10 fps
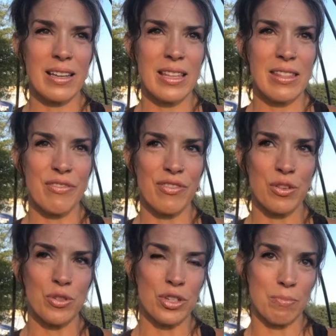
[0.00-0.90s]
in the
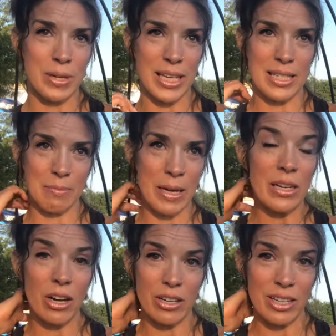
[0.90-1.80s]
future because my
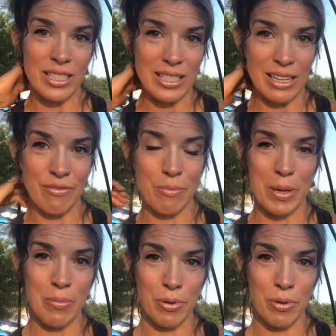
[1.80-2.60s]
daughter has given me